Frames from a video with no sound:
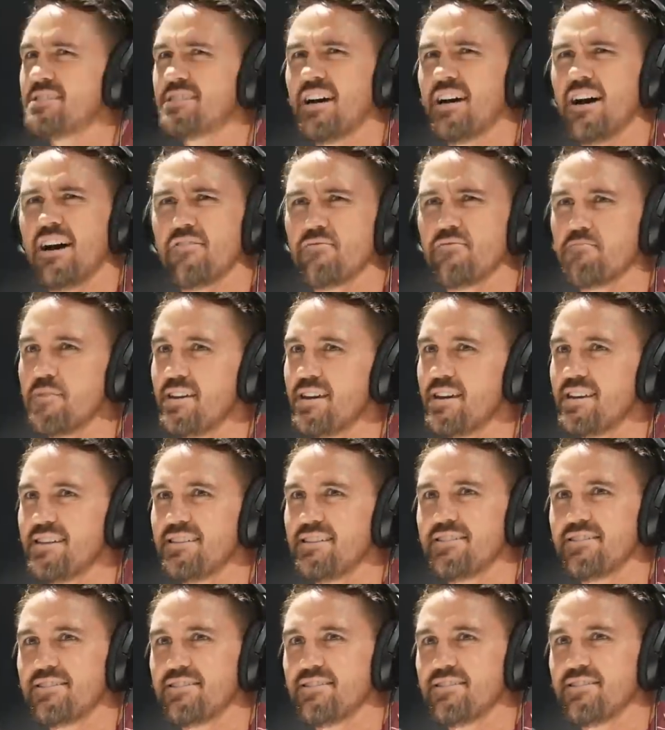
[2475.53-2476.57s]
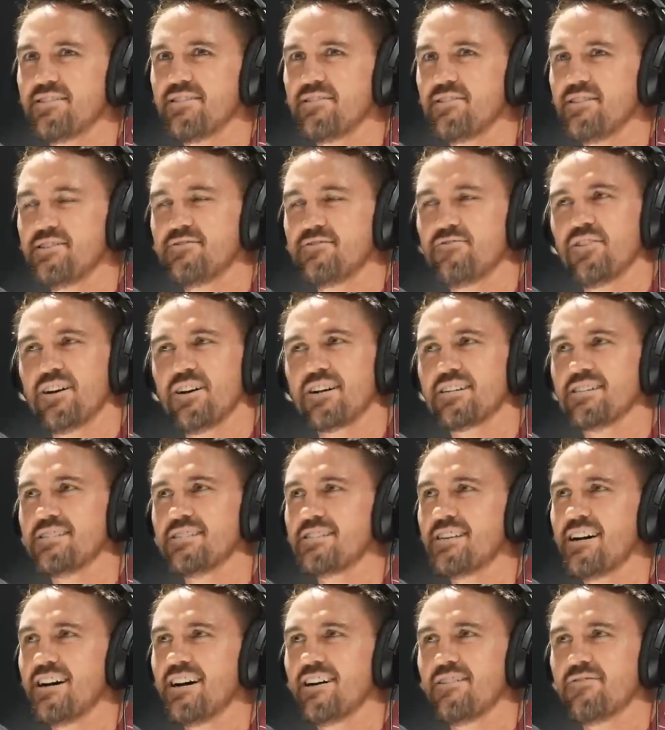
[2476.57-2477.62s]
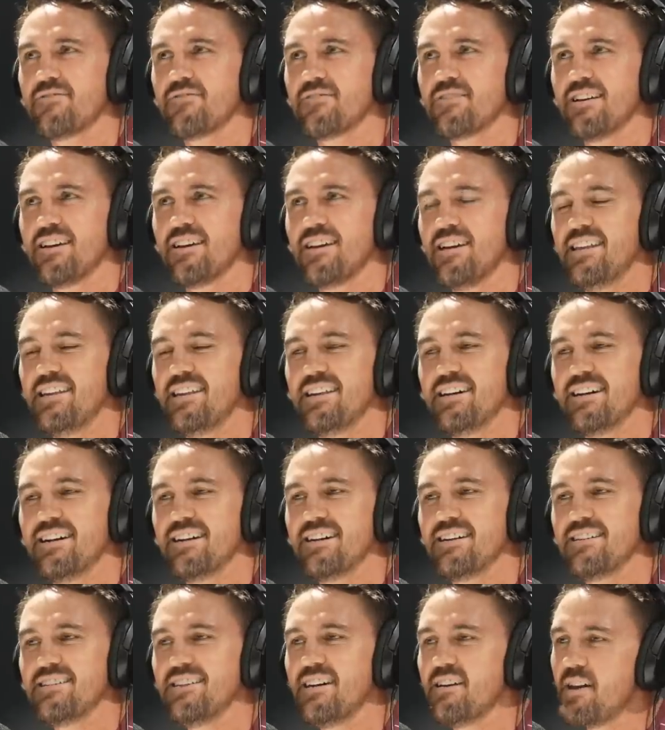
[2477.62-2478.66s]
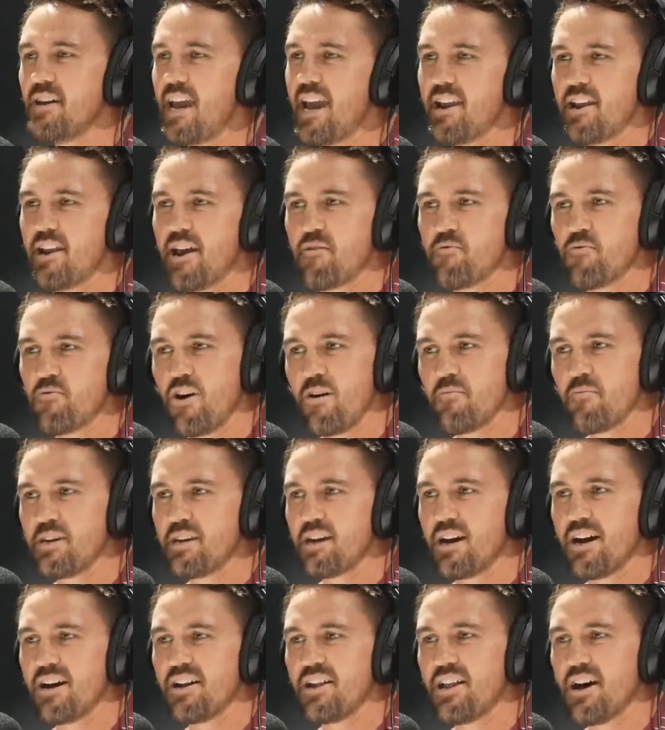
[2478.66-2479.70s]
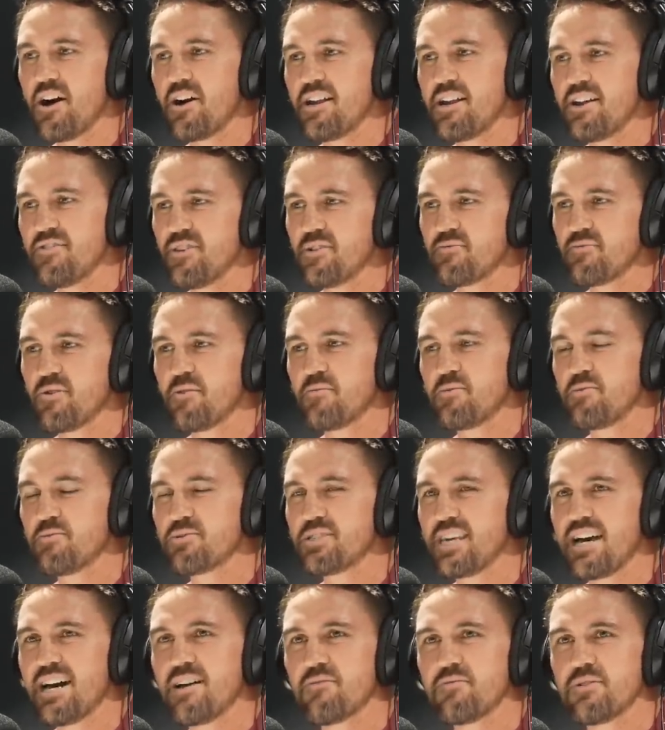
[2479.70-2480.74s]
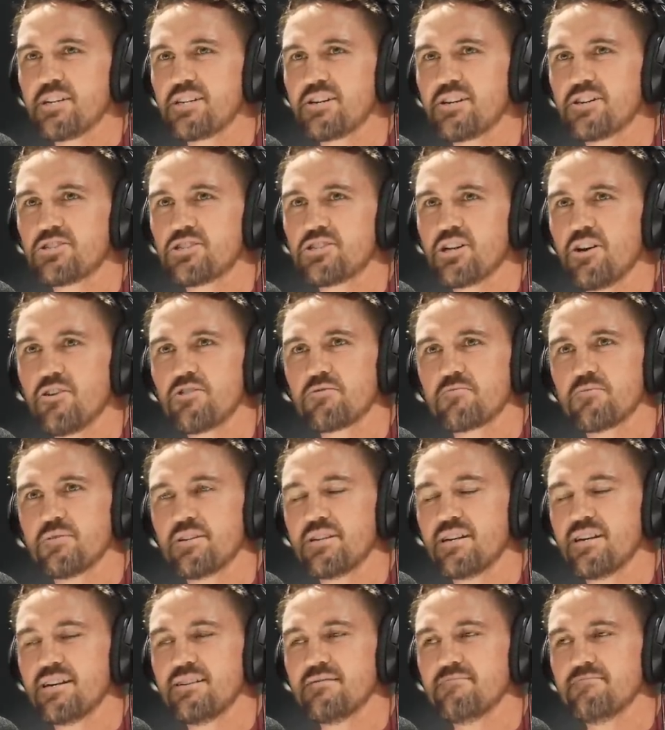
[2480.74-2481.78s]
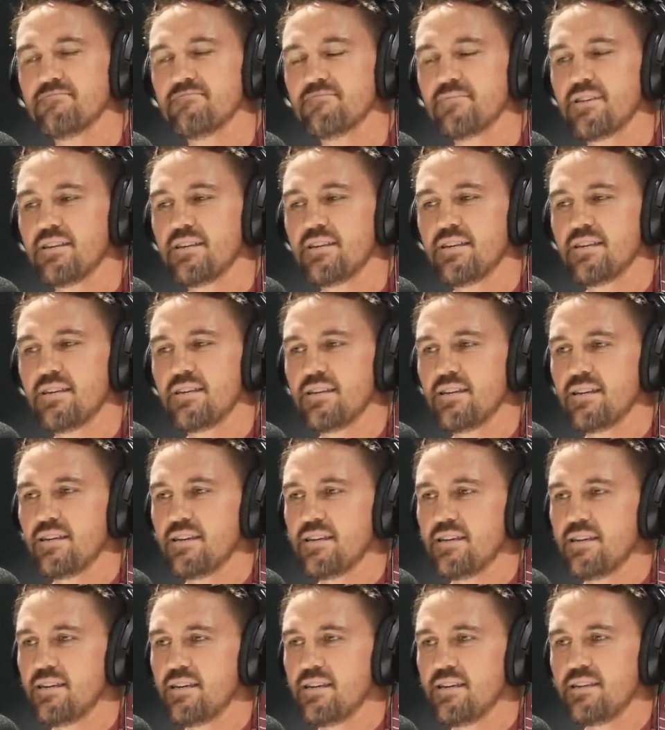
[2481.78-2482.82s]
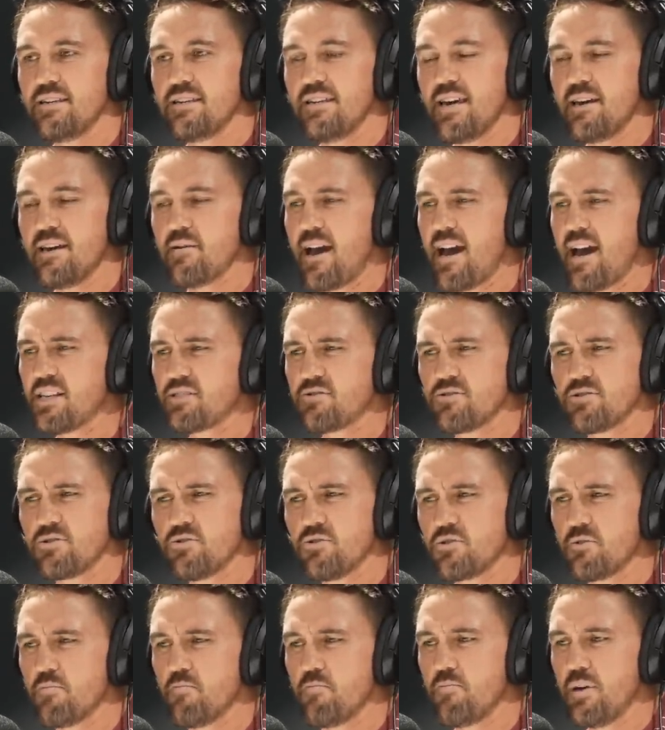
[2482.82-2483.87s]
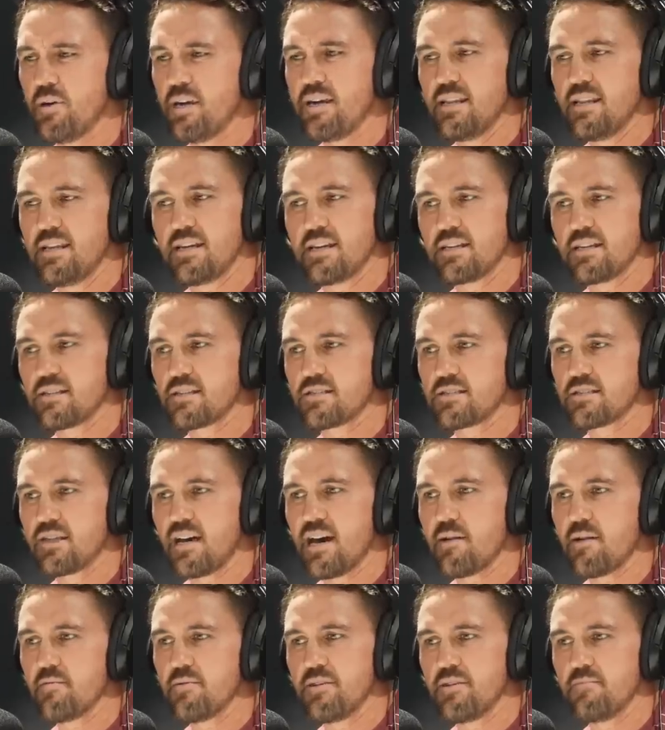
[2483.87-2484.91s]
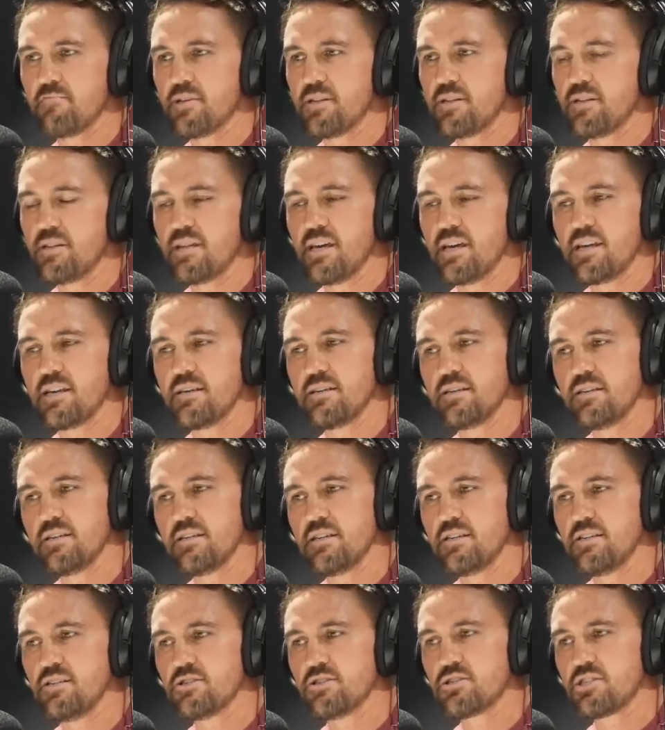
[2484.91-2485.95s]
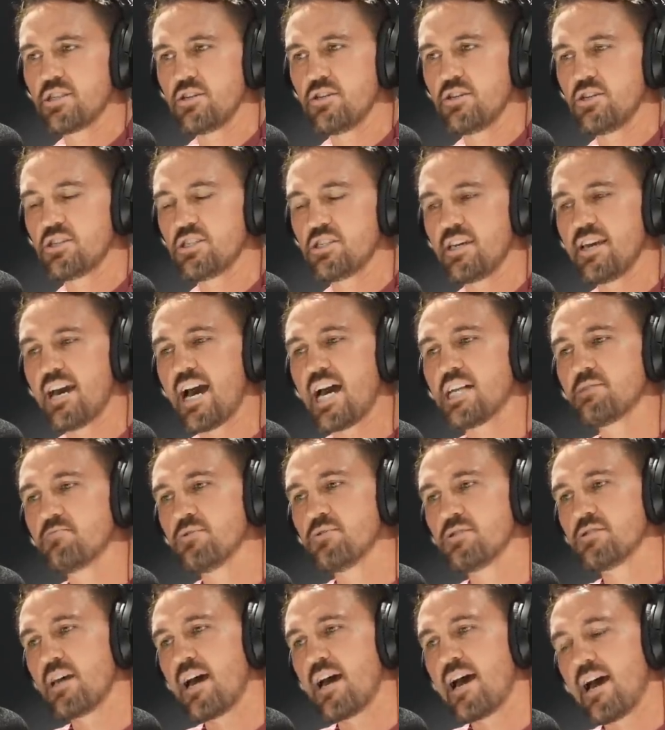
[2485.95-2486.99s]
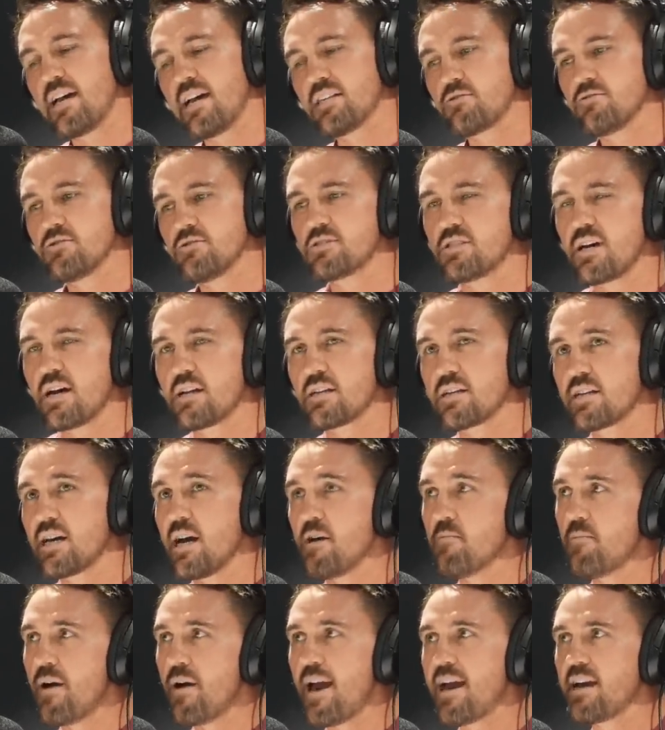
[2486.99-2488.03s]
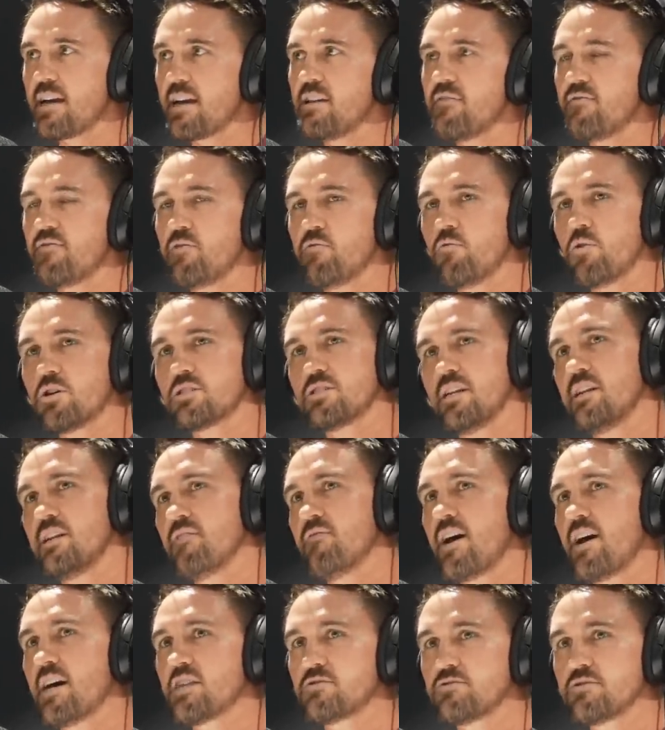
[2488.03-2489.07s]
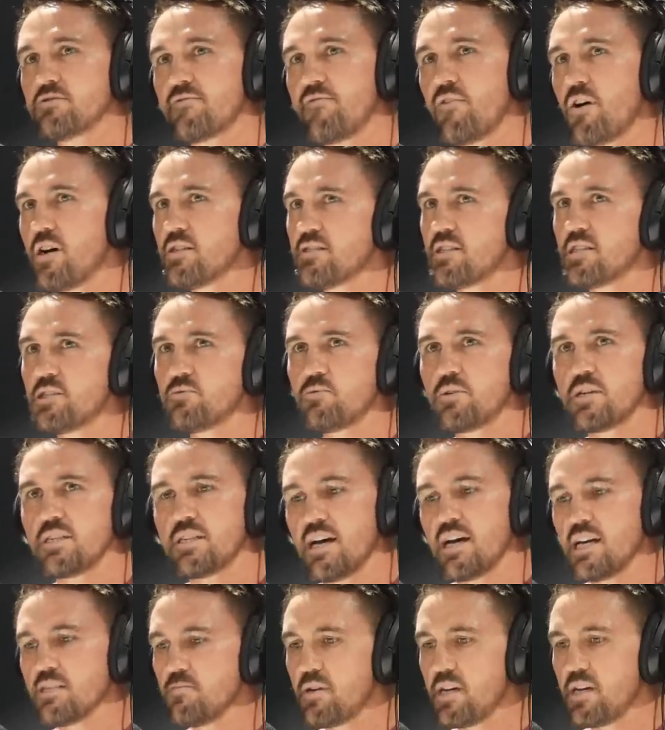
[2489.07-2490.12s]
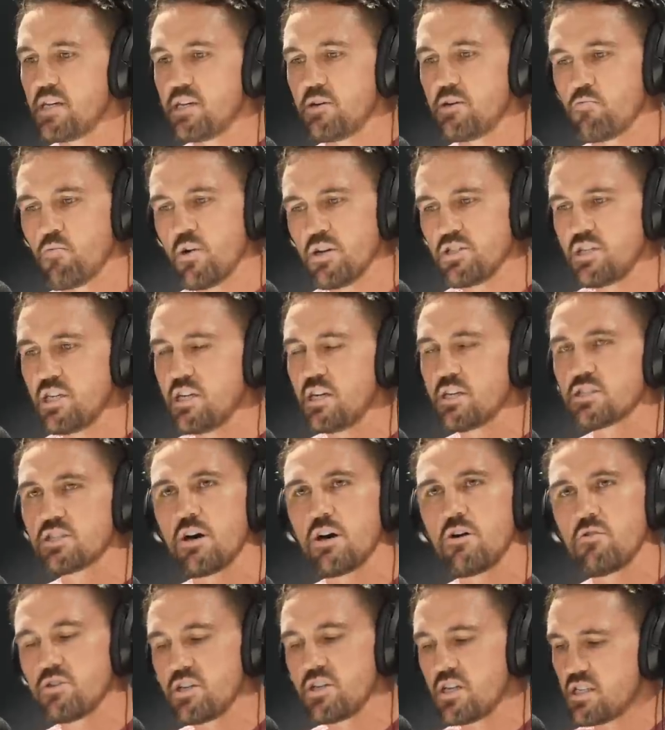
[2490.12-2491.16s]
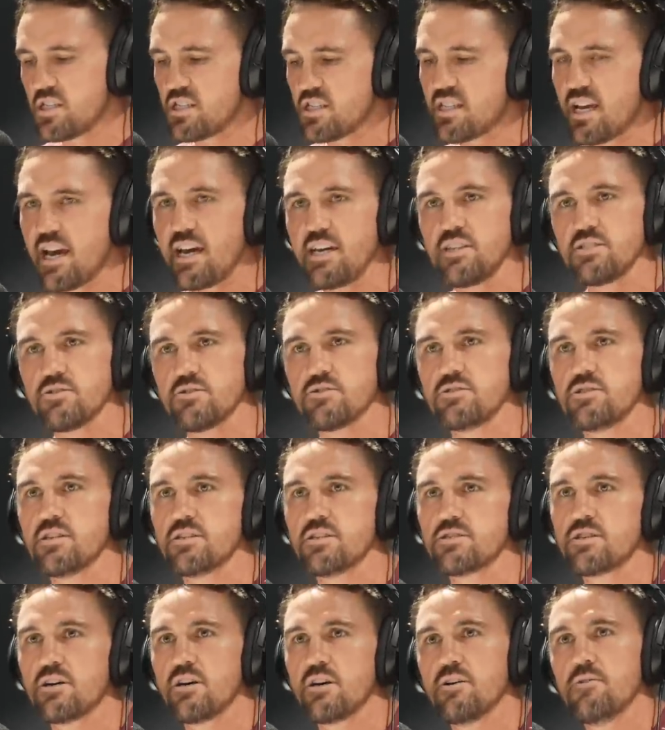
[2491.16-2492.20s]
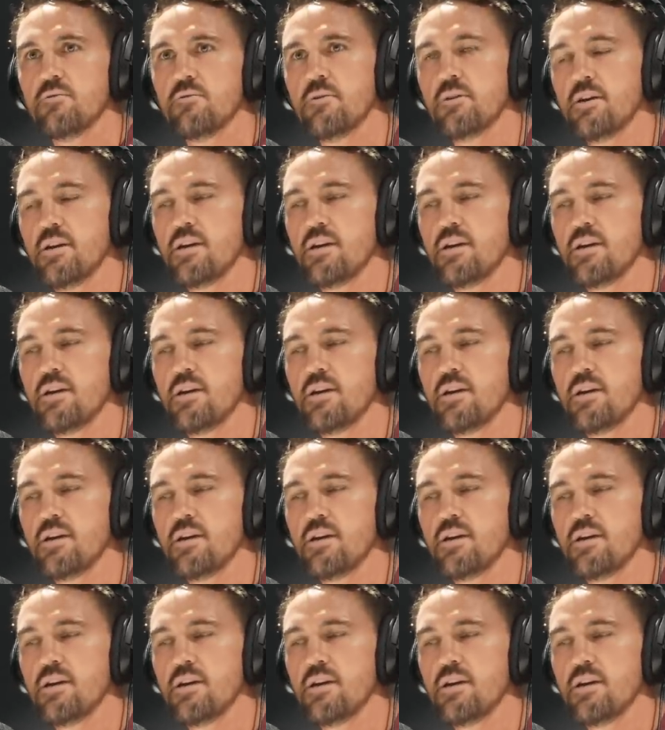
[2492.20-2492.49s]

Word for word: tough, man he's fucking tough. And uh, yeah, and, and, Robbie, I don't, I don't think Robbie was out when he got choked, but um, yeah, Askren took a beating at the start, and but then you you see Askren Askren start to come back, and if you watch any of Askren's fights, that's what he does. I Man, he once he gets hold, he stays on you. So.